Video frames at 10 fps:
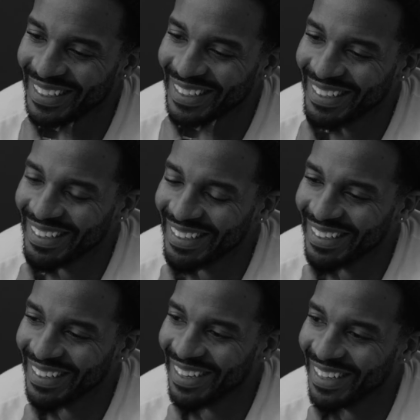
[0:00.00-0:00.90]
special,
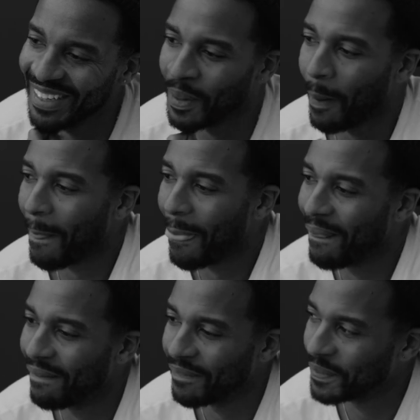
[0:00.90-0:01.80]

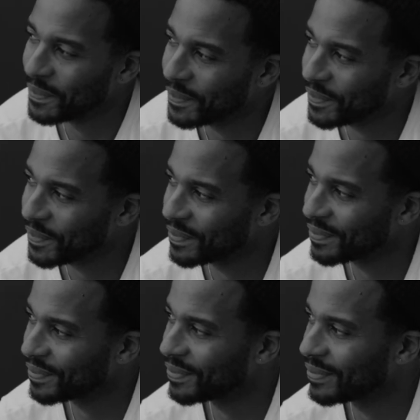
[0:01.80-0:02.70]
uh, about three years
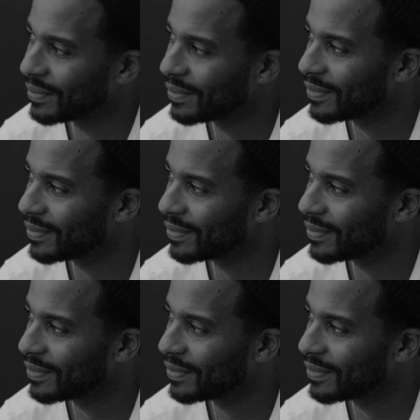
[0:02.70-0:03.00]
ago, I did a